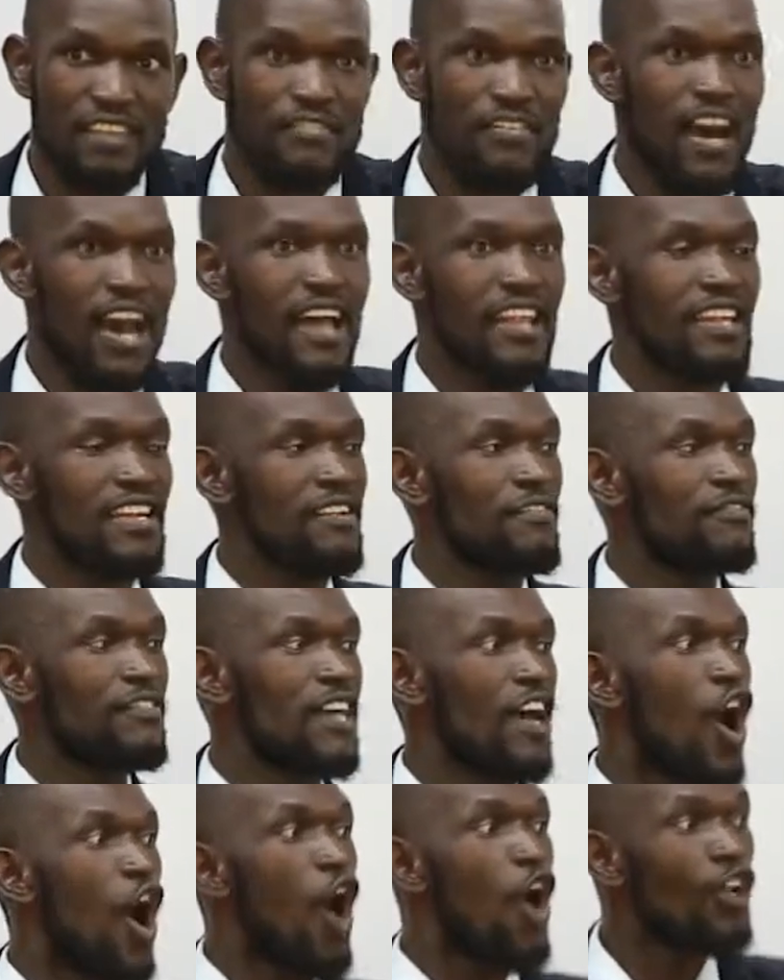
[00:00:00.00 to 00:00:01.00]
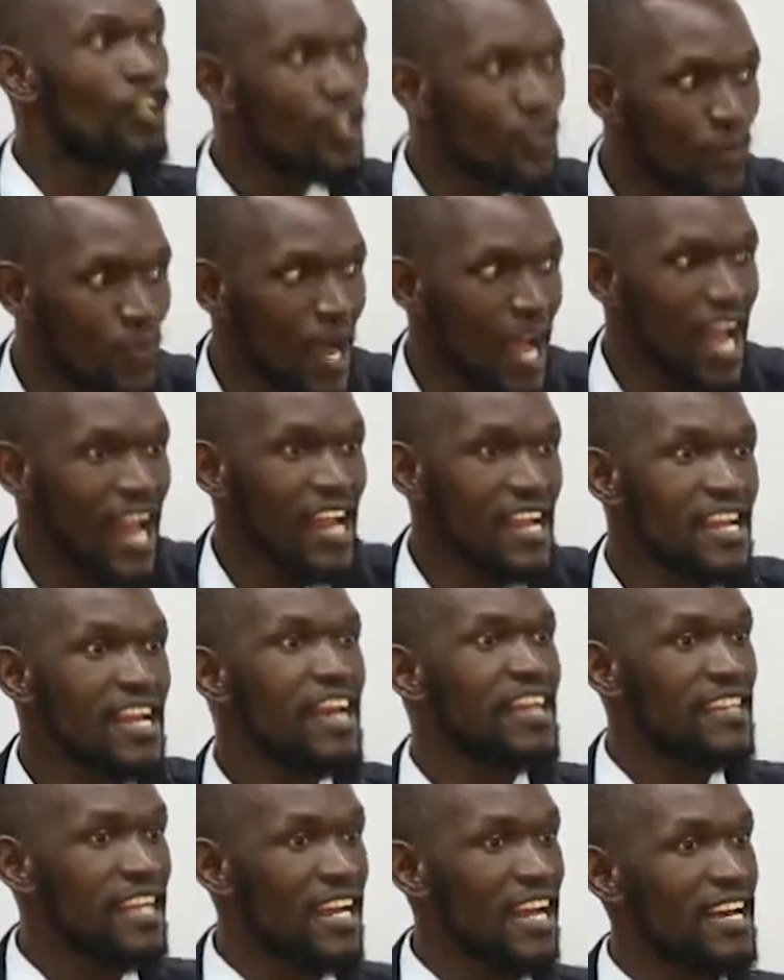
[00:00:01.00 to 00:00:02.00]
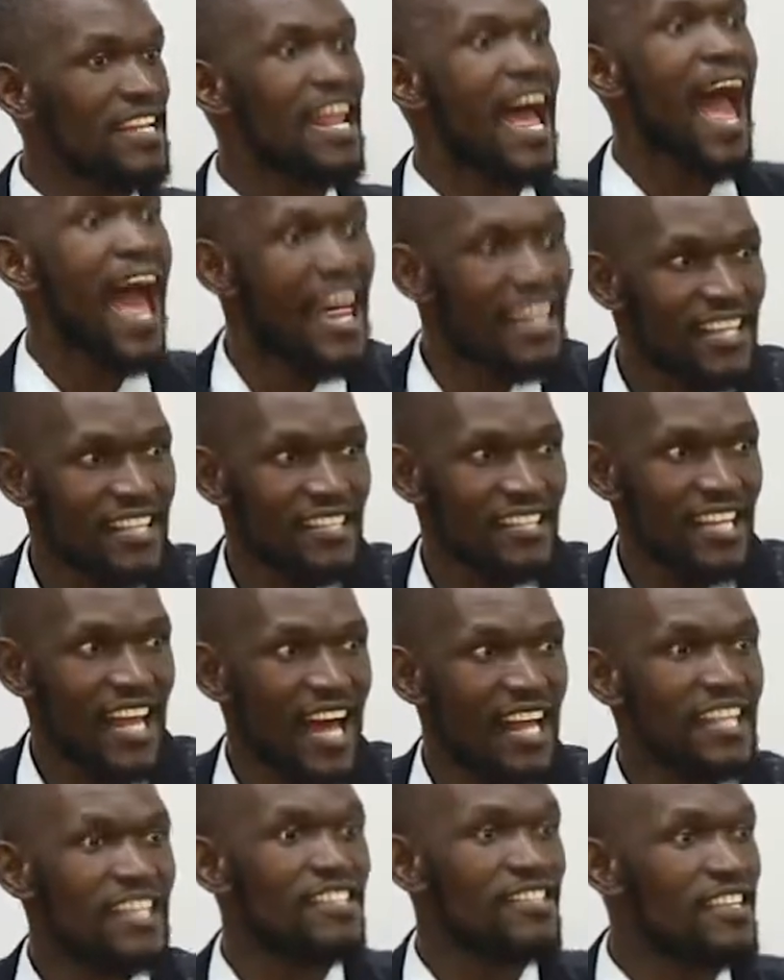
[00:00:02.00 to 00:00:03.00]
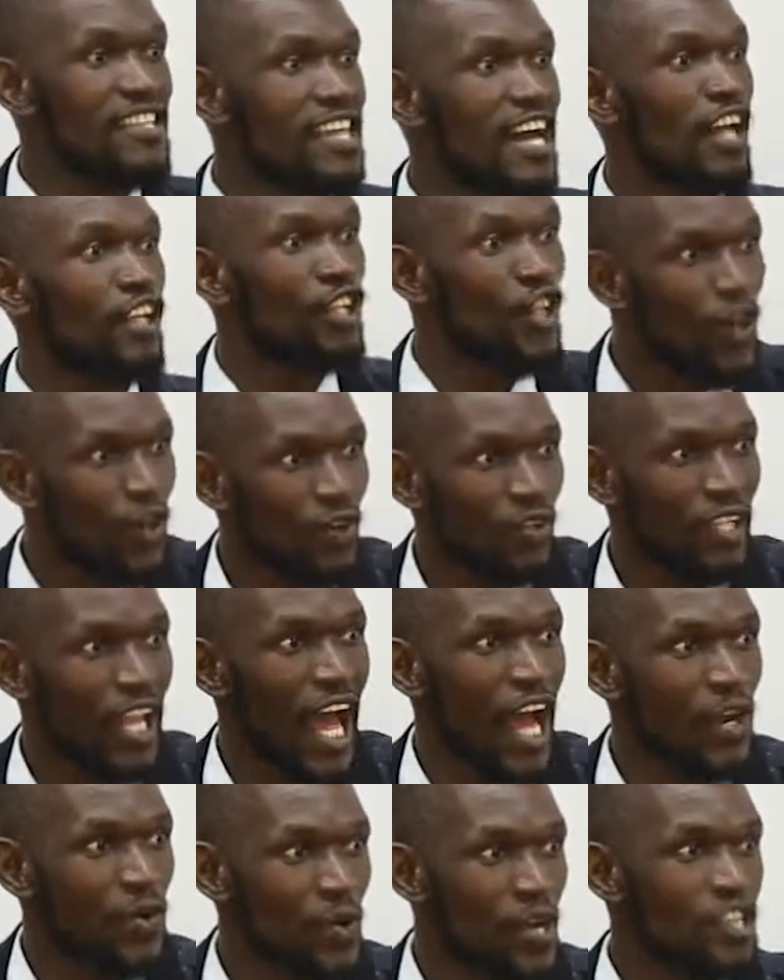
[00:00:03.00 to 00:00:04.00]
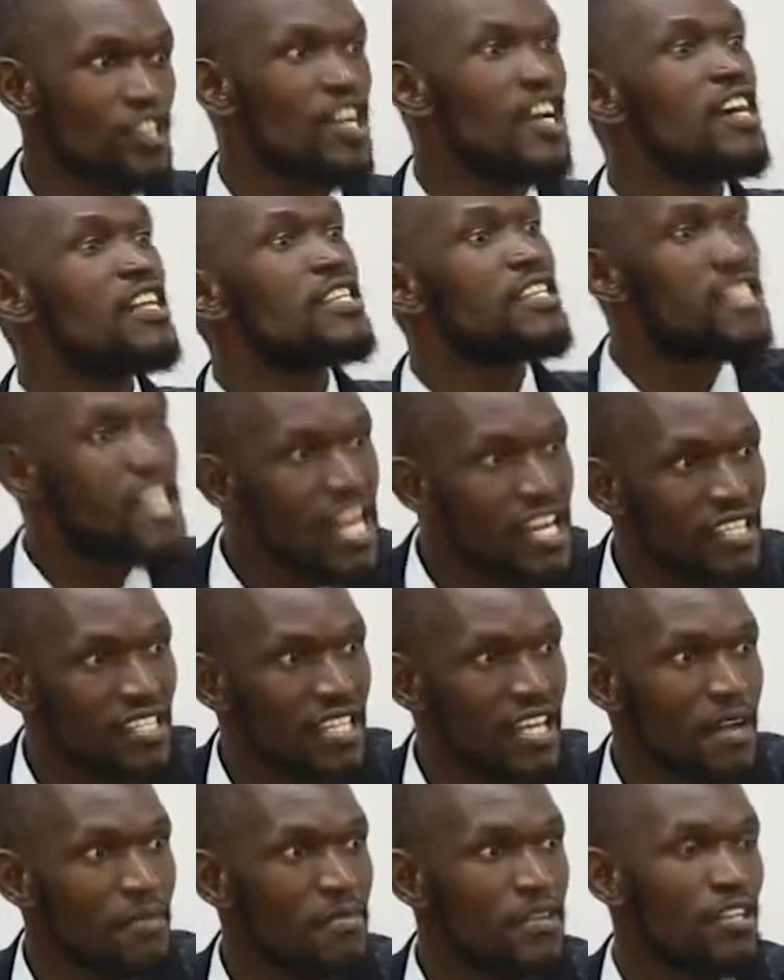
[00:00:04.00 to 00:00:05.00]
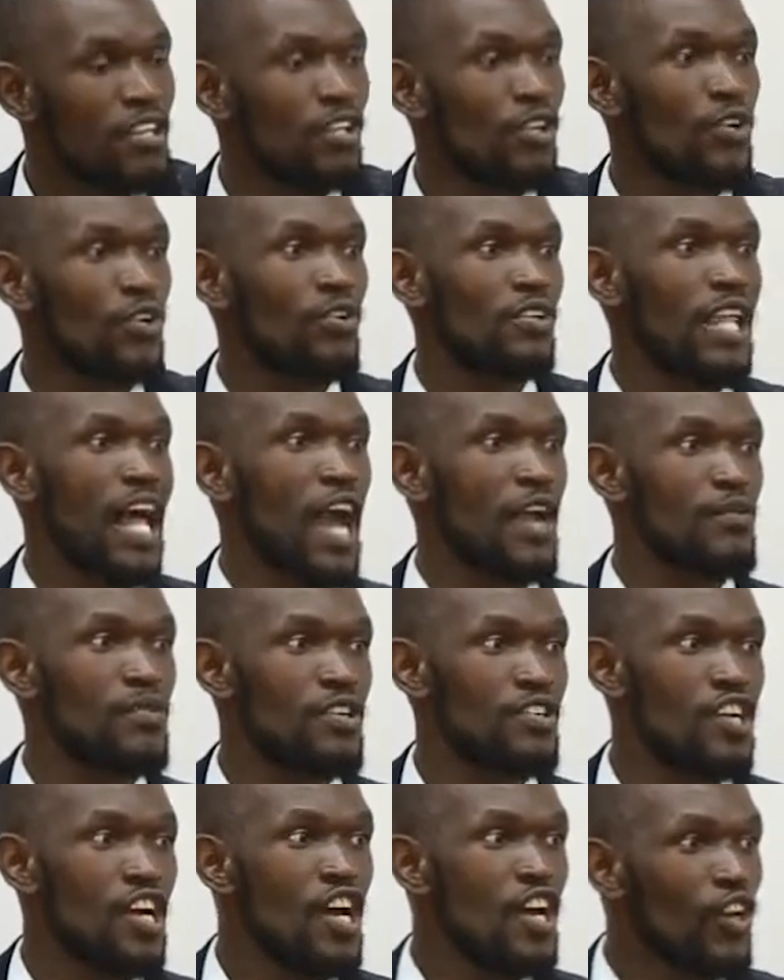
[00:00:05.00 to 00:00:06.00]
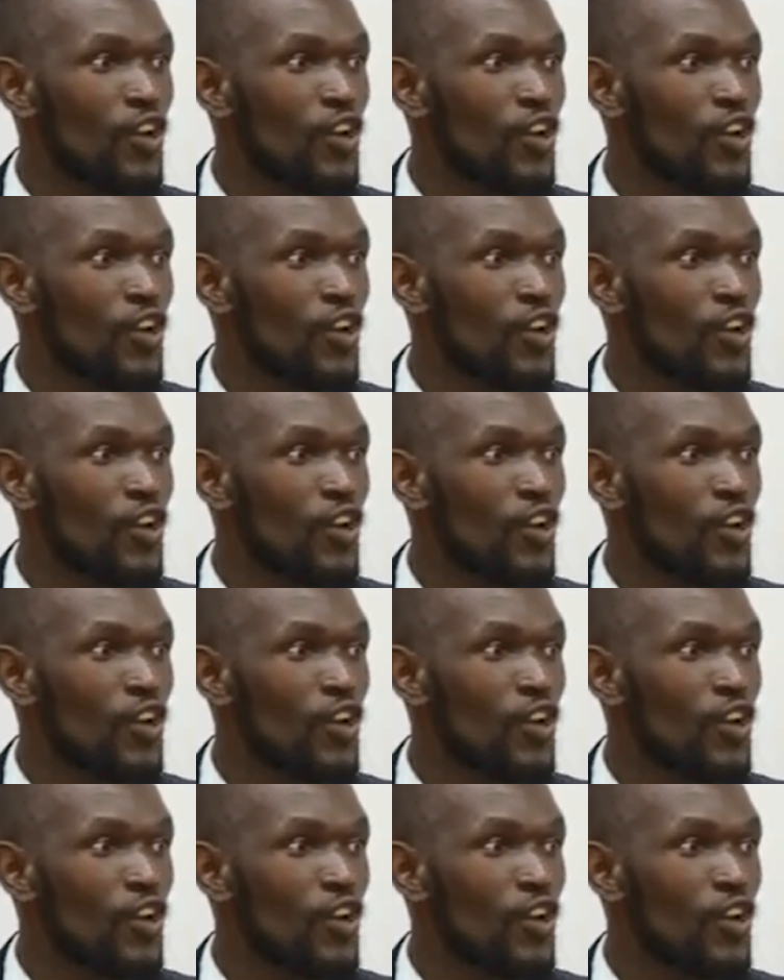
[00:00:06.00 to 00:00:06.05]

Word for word: If, and if the only way they can understand is in their local language, teach them in the local language.